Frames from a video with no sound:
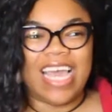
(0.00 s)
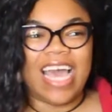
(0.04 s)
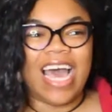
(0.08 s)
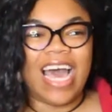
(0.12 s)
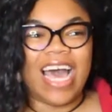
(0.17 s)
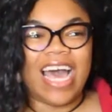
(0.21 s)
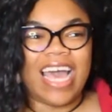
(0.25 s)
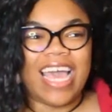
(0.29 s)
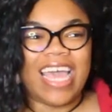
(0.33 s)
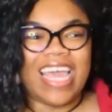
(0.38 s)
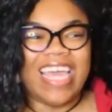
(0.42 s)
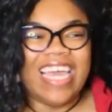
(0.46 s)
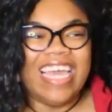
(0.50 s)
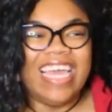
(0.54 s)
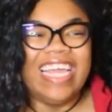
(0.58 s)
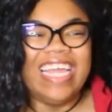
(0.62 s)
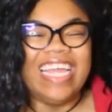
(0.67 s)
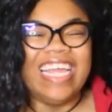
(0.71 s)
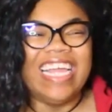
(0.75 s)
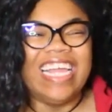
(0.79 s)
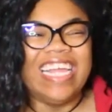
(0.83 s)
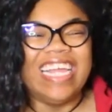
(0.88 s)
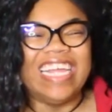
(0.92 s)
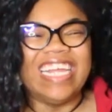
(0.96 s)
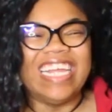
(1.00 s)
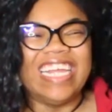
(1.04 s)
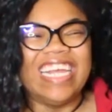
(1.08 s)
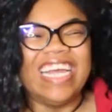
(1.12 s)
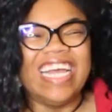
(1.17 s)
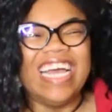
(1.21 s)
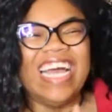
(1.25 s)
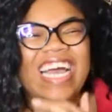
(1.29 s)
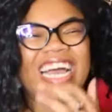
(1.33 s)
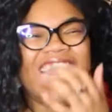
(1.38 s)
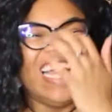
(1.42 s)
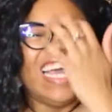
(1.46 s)

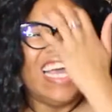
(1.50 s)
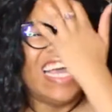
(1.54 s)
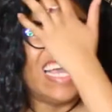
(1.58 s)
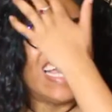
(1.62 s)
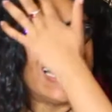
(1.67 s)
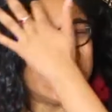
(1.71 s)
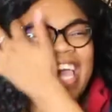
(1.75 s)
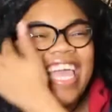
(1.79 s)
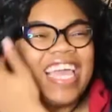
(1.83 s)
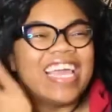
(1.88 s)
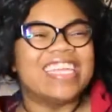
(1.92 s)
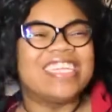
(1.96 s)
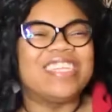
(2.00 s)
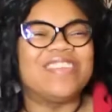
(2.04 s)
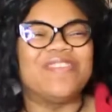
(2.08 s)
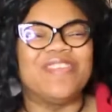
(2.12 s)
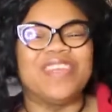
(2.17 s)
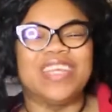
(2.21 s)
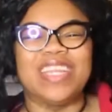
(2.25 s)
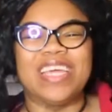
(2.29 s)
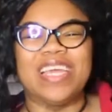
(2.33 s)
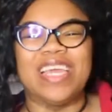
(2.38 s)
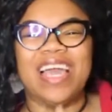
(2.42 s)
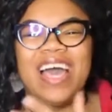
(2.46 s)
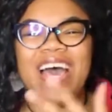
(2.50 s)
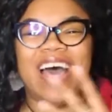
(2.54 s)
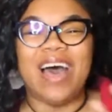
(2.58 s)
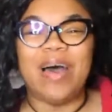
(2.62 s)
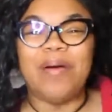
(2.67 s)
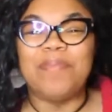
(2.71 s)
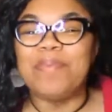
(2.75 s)
I can't really